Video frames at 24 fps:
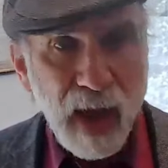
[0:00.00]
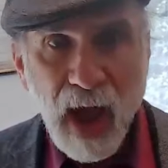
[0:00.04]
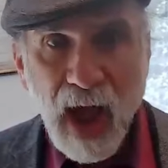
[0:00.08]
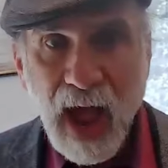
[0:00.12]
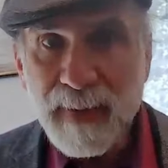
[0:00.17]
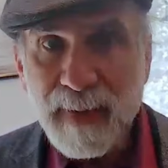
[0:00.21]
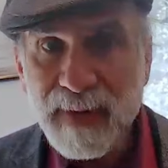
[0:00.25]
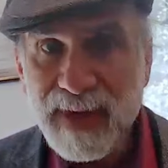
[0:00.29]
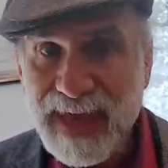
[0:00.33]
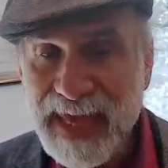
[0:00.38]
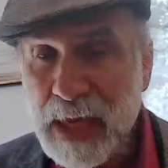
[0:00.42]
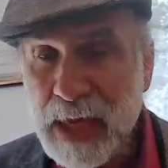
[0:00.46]

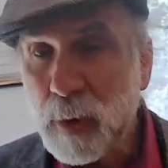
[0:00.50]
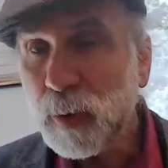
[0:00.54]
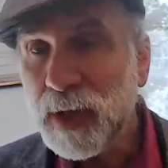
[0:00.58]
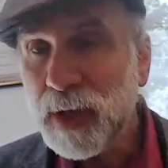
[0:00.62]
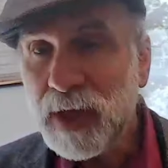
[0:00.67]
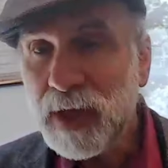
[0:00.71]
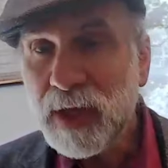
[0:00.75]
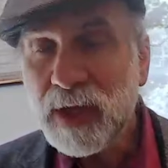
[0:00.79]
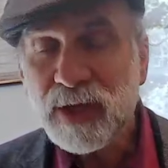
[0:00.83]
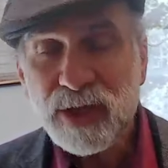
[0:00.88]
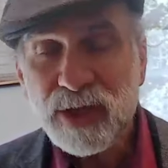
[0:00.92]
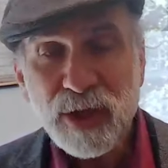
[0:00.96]
I'm
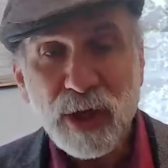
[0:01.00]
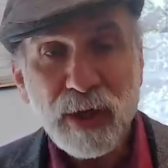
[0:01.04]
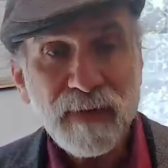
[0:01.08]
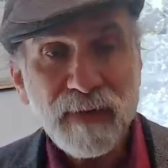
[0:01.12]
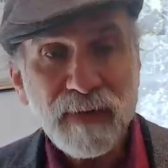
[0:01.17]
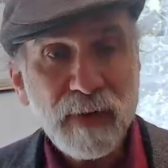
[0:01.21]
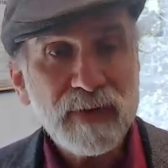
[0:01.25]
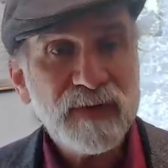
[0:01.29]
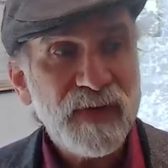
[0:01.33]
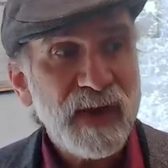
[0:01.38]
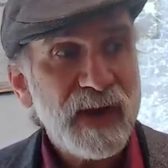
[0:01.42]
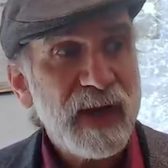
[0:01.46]
equally concerned if
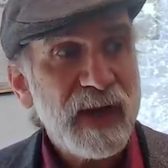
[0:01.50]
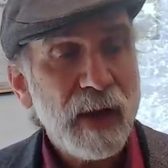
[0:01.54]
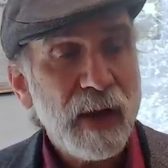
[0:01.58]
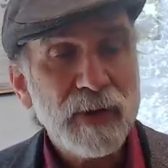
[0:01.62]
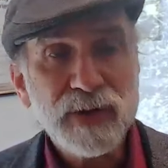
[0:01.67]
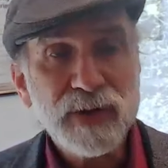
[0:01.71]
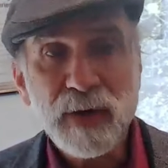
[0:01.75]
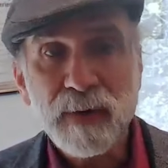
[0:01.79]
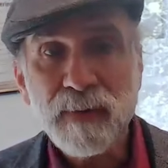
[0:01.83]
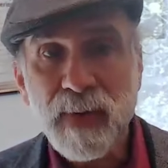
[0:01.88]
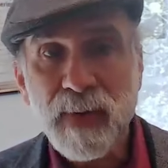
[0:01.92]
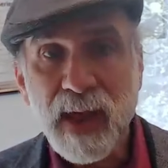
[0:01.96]
those
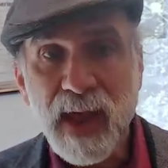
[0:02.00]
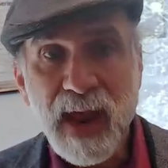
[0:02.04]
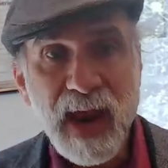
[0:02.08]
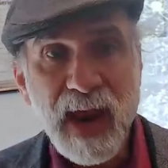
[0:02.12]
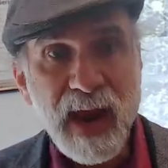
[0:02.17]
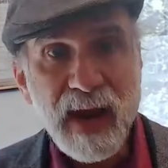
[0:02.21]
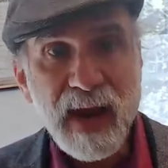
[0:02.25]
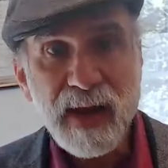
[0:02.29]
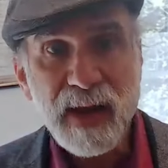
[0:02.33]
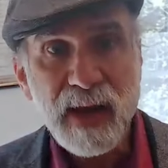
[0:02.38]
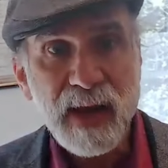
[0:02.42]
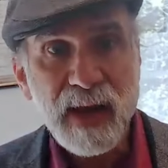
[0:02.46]
videos are
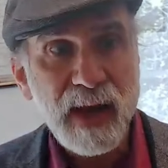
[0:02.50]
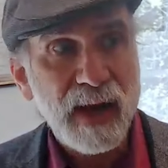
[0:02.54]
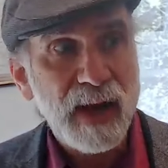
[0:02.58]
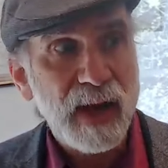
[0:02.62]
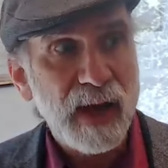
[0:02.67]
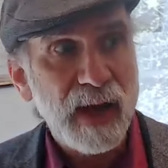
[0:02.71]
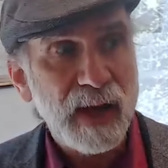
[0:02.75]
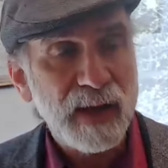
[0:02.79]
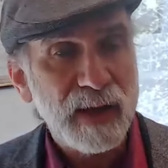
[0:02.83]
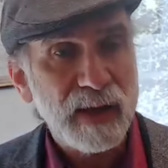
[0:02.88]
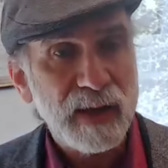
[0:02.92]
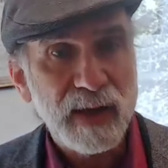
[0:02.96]
made in
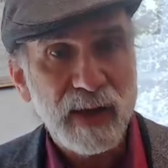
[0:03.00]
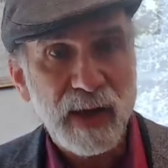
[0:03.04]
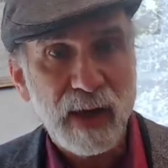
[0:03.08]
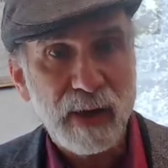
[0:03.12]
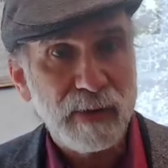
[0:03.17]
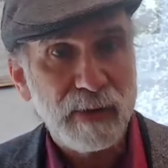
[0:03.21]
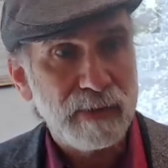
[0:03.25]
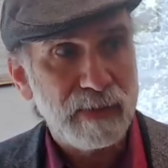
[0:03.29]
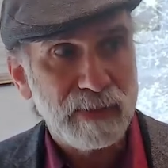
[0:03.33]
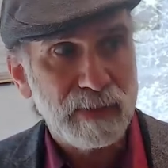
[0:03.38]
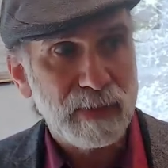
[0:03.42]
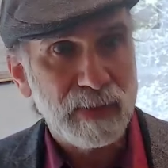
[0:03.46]
a, you
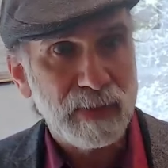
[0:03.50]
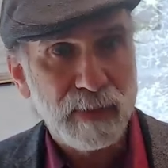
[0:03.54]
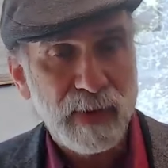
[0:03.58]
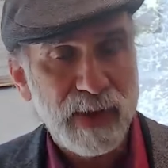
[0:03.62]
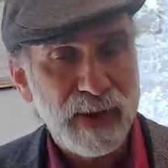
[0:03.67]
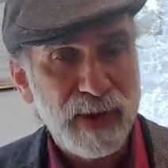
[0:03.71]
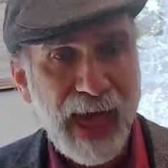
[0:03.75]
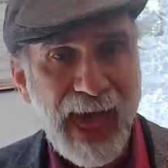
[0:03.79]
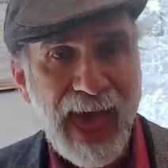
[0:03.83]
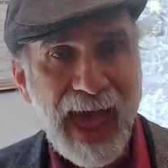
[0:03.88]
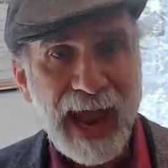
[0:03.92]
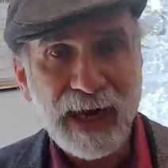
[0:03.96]
know,
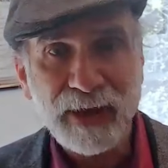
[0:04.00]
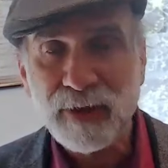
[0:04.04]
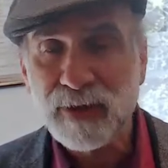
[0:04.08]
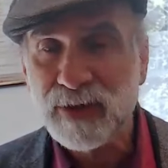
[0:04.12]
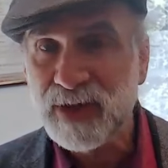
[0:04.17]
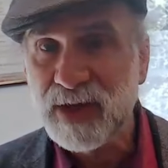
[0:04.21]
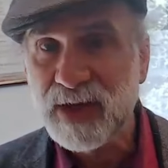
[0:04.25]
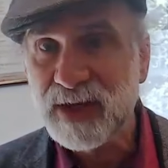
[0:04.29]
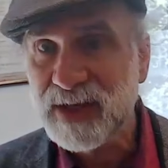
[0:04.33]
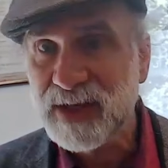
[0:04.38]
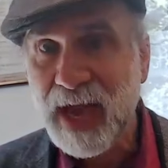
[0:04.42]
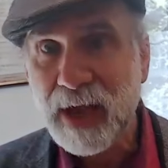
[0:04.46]
with
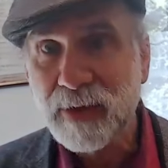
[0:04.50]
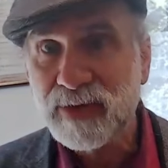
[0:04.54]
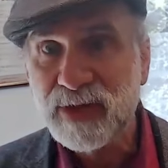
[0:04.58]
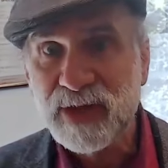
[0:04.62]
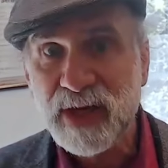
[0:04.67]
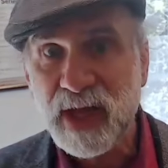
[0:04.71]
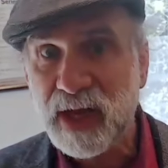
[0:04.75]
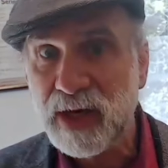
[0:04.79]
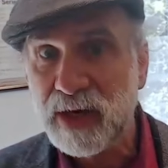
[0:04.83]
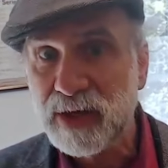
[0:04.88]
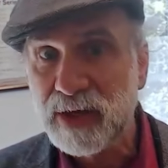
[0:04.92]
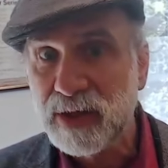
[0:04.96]
actors in the
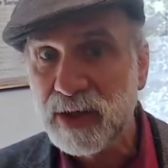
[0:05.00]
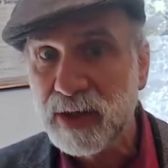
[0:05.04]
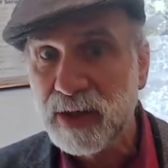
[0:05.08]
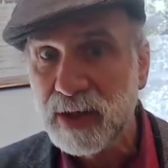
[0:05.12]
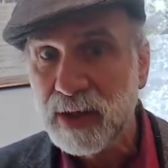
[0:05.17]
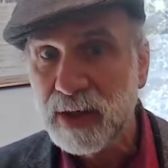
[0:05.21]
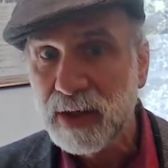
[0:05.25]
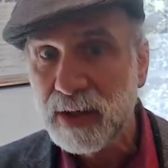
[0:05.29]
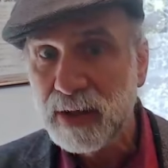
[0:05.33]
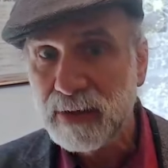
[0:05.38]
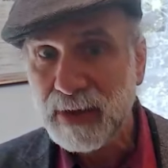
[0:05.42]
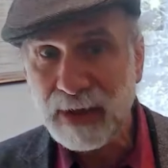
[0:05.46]
soundstage.
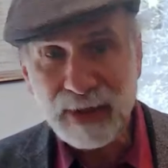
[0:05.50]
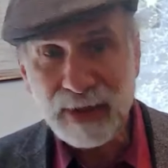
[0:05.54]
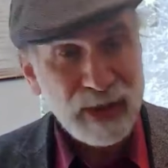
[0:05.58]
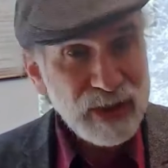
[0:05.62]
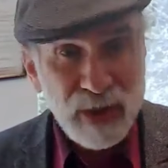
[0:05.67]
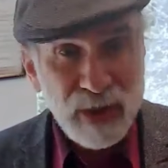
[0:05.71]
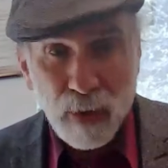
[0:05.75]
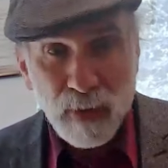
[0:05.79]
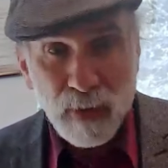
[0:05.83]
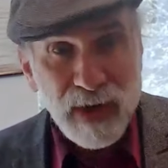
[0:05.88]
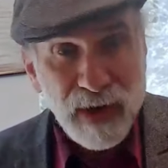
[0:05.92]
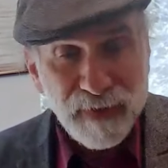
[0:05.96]
Like
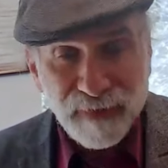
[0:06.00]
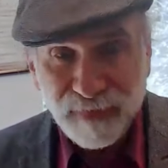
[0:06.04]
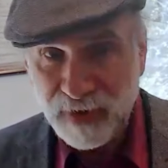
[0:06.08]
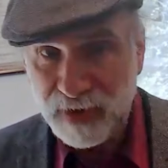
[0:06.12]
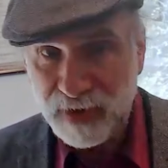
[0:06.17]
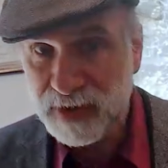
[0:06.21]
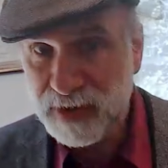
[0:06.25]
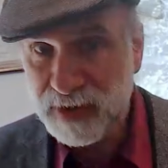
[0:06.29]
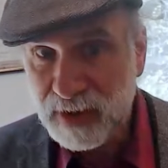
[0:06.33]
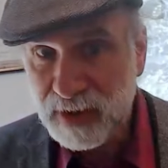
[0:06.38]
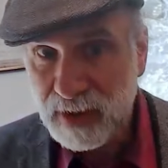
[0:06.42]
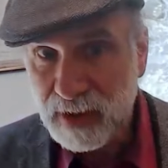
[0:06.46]
there's no
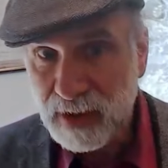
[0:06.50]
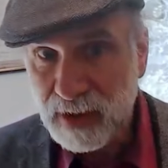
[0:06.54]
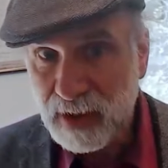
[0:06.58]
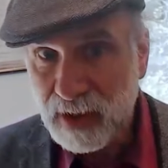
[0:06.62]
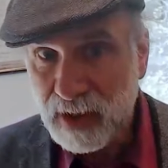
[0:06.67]
difference.